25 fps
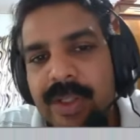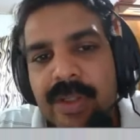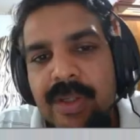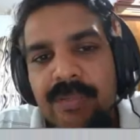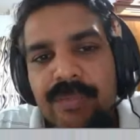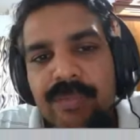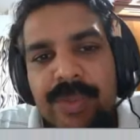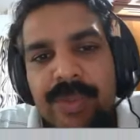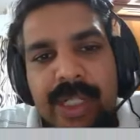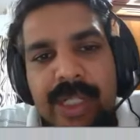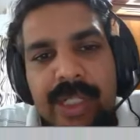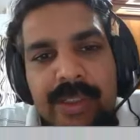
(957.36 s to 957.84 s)

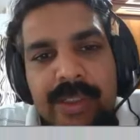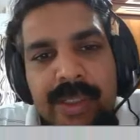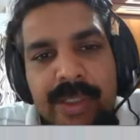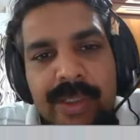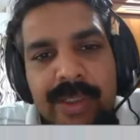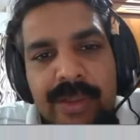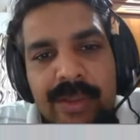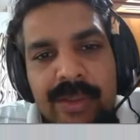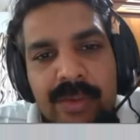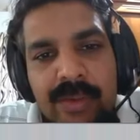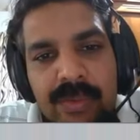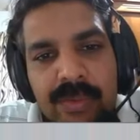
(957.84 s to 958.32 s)
we get
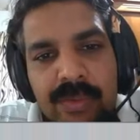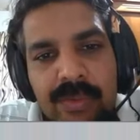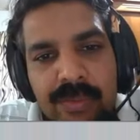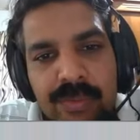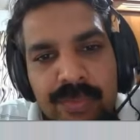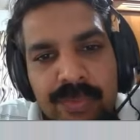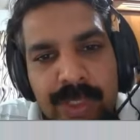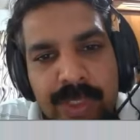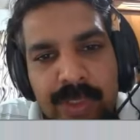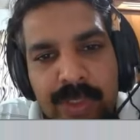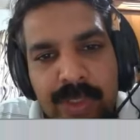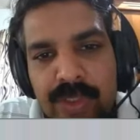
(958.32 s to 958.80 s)
the
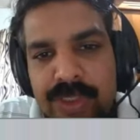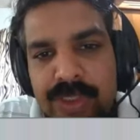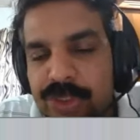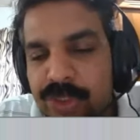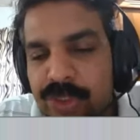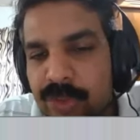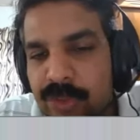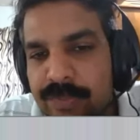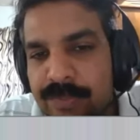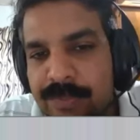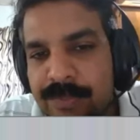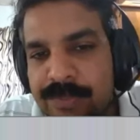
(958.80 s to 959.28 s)

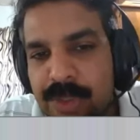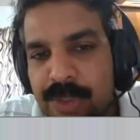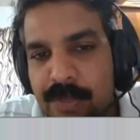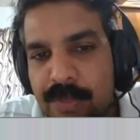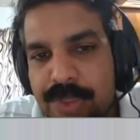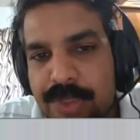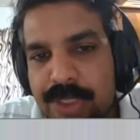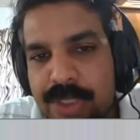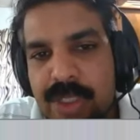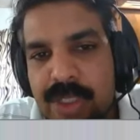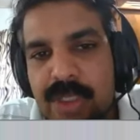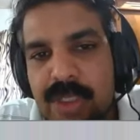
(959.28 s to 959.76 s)
frequency of
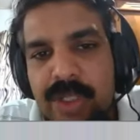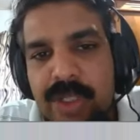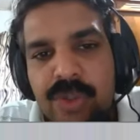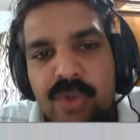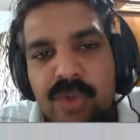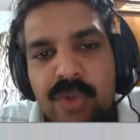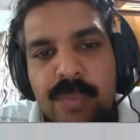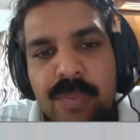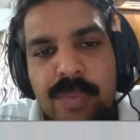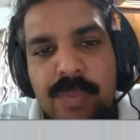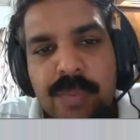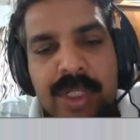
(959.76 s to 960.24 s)
absorption
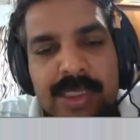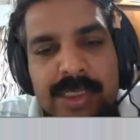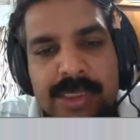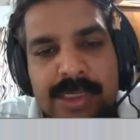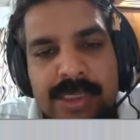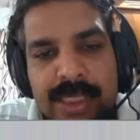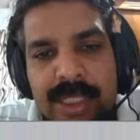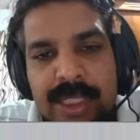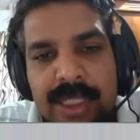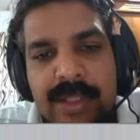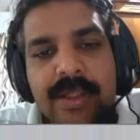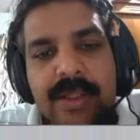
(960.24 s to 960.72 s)
nu bar
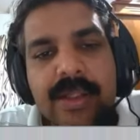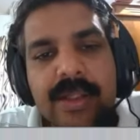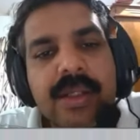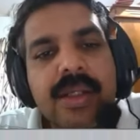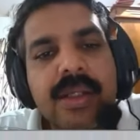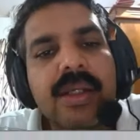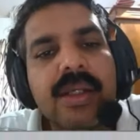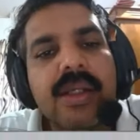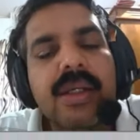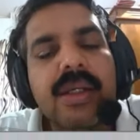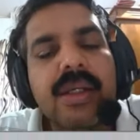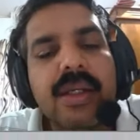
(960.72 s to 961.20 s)
J,
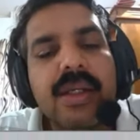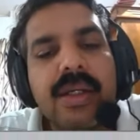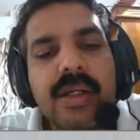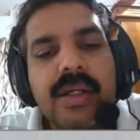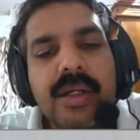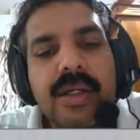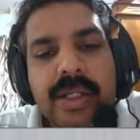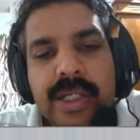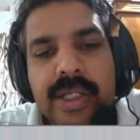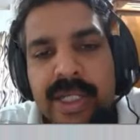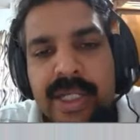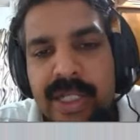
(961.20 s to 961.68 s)

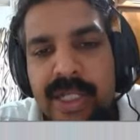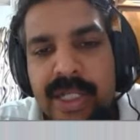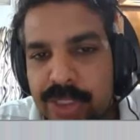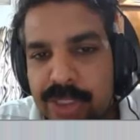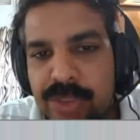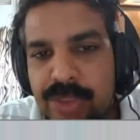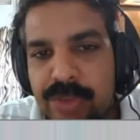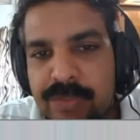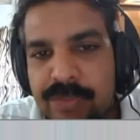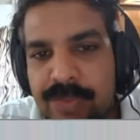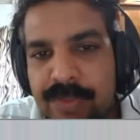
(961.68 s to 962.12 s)
energy of